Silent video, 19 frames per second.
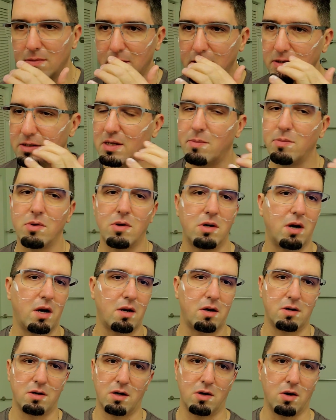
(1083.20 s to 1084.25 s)
and similar
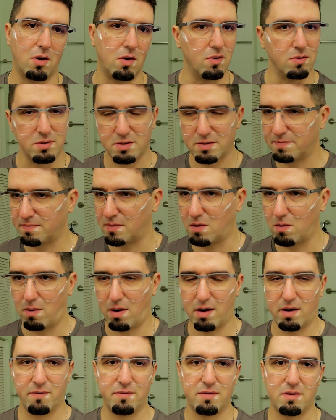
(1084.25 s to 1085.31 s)
under the nose.
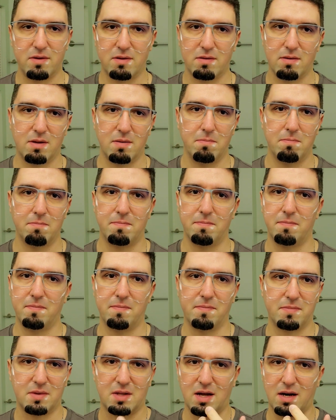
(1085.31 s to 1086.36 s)
One of the
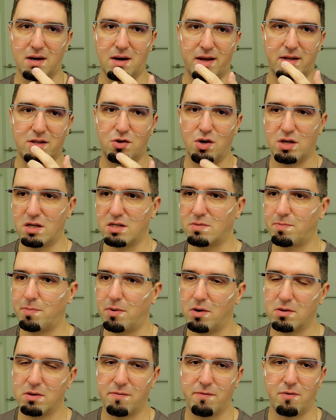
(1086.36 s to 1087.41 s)
kind of like tricky
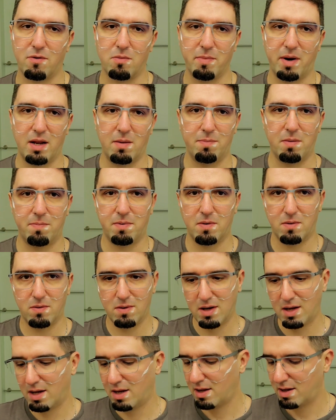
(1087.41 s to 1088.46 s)
spot for many
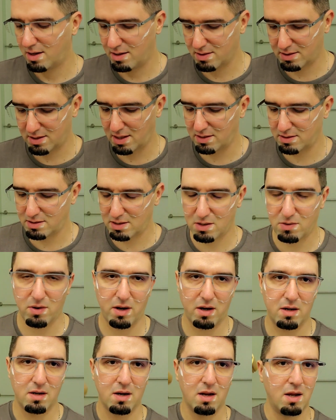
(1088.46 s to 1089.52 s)
people against the
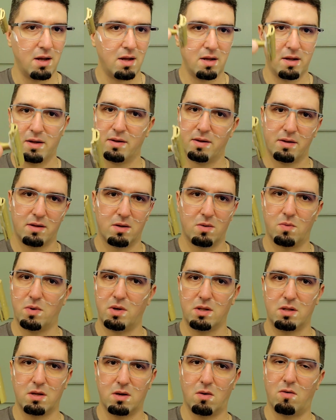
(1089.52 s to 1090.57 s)
grain
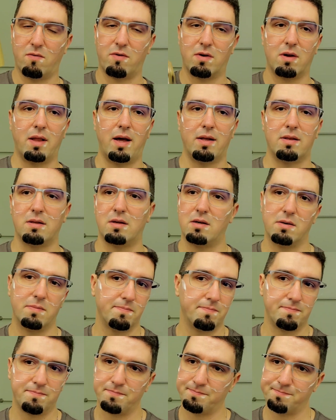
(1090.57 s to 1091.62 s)
with the
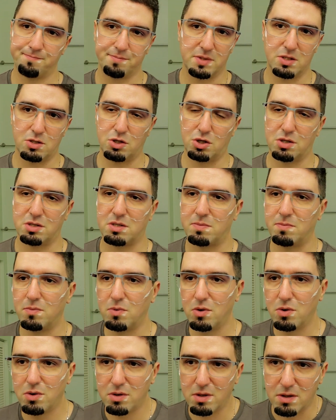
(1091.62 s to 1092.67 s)
Overlander. It's just
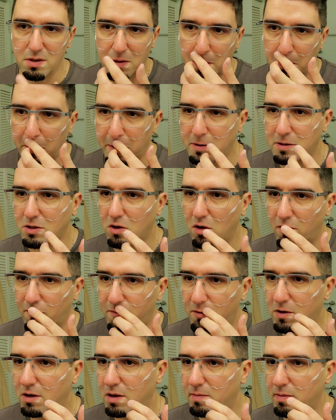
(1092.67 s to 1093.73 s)
smooth, it's
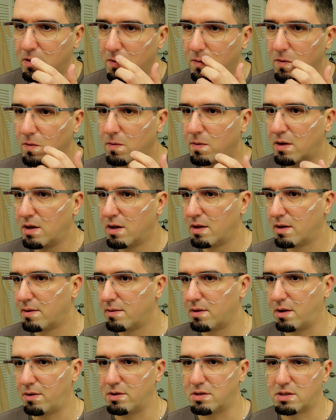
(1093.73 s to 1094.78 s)
comfortable,
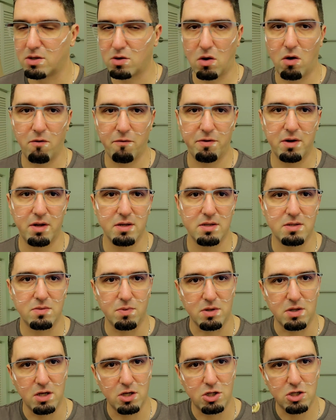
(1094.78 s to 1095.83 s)
there is confidence
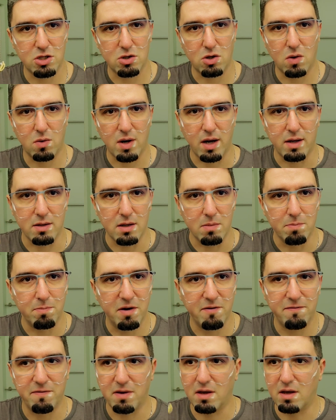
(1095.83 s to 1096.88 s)
with each stroke, either
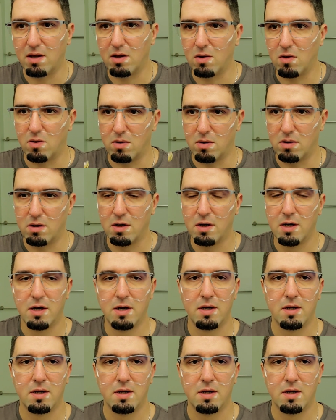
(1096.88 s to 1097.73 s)
buffing or